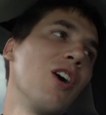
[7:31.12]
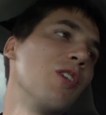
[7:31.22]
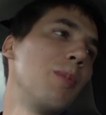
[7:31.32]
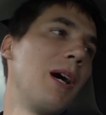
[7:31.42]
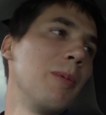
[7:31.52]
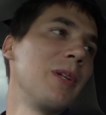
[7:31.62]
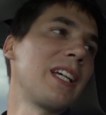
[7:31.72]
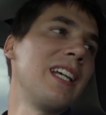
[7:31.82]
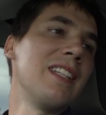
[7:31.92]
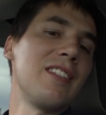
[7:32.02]
all
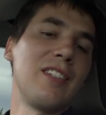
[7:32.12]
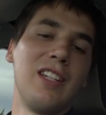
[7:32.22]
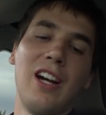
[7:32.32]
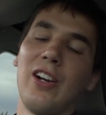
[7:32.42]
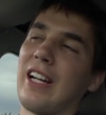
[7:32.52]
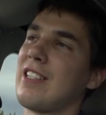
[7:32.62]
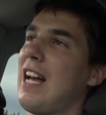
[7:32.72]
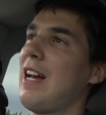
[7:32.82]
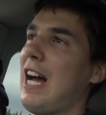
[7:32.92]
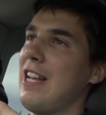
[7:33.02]
Republicans, you know, because
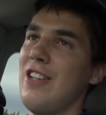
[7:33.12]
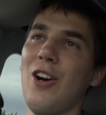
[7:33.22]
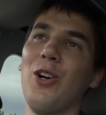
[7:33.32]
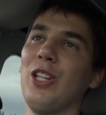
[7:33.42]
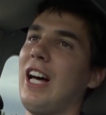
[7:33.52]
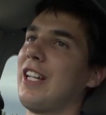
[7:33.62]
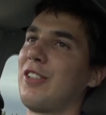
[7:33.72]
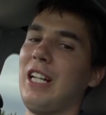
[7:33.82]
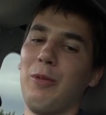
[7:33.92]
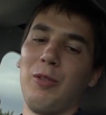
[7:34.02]
I know a lot of
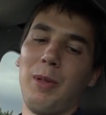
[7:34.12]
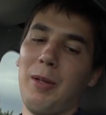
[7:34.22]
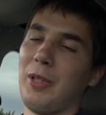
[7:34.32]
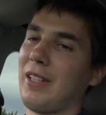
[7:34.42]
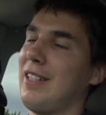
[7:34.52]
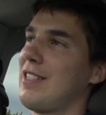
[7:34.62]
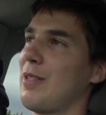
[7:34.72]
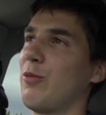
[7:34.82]
great Republicans.